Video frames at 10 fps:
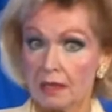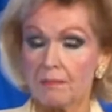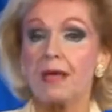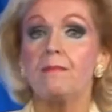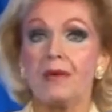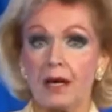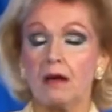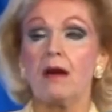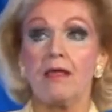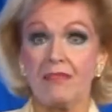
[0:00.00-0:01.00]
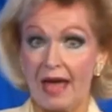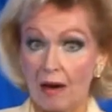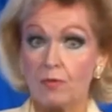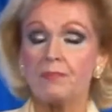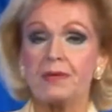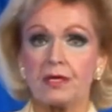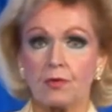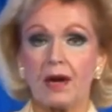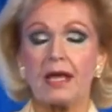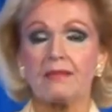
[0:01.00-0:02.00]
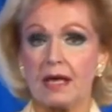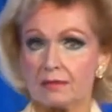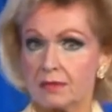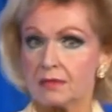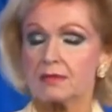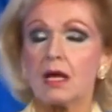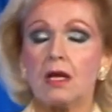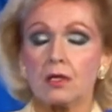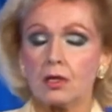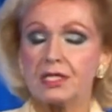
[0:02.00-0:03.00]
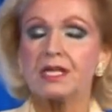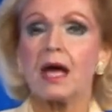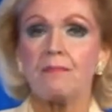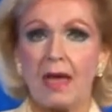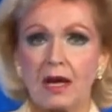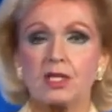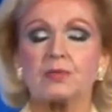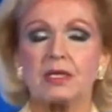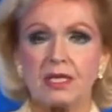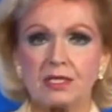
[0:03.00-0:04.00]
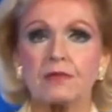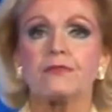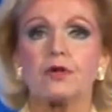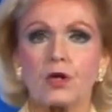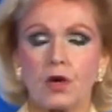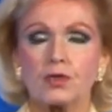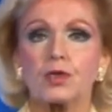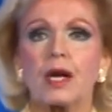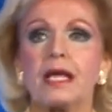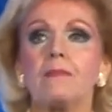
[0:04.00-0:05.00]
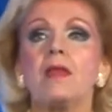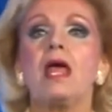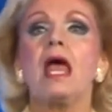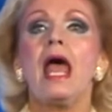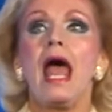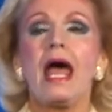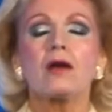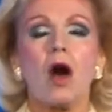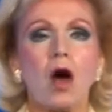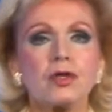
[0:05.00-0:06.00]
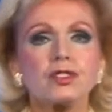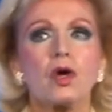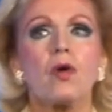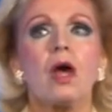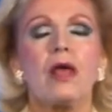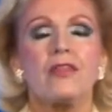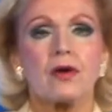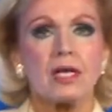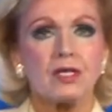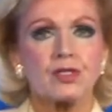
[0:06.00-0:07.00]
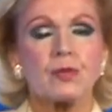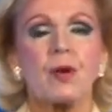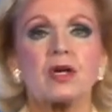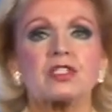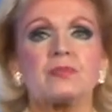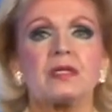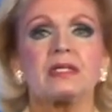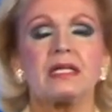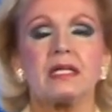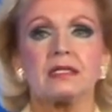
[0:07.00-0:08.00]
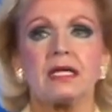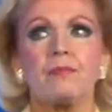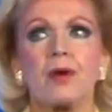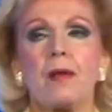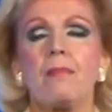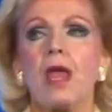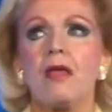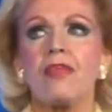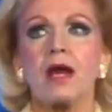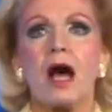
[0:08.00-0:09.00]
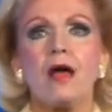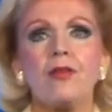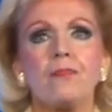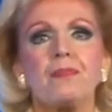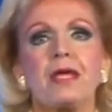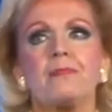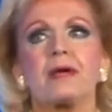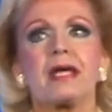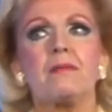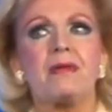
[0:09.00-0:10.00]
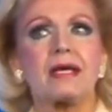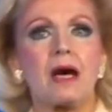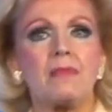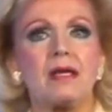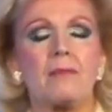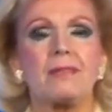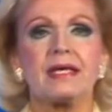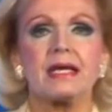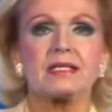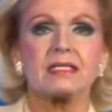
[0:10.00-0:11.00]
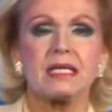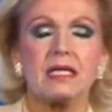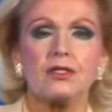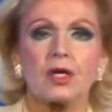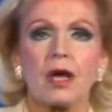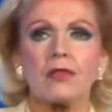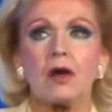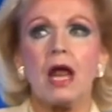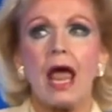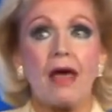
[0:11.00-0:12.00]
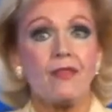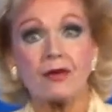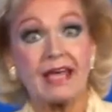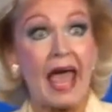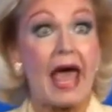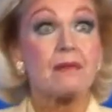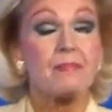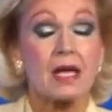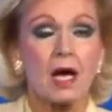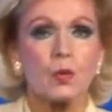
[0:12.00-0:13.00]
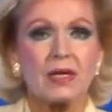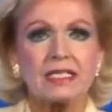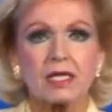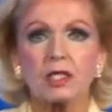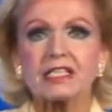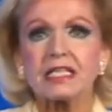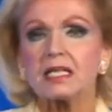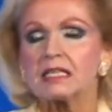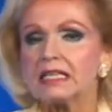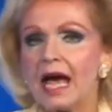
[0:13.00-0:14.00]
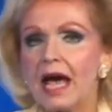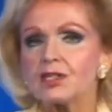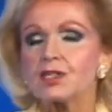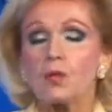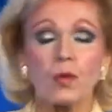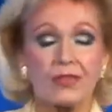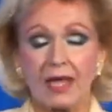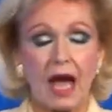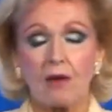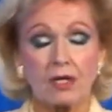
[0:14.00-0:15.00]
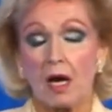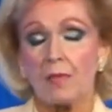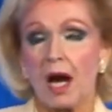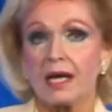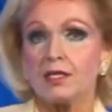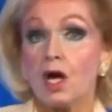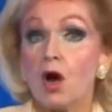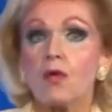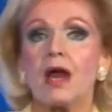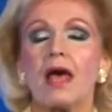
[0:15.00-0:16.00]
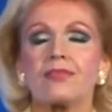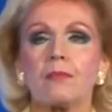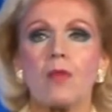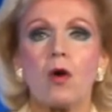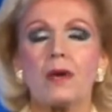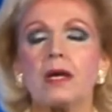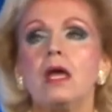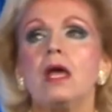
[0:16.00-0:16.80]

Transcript: bit better, and that would be great. That's good time management is a Virgo trait. And also, there is the possibility, Libra, that other people can be coming up against each other and there can be a resulting clash with the outcome unknown at the moment.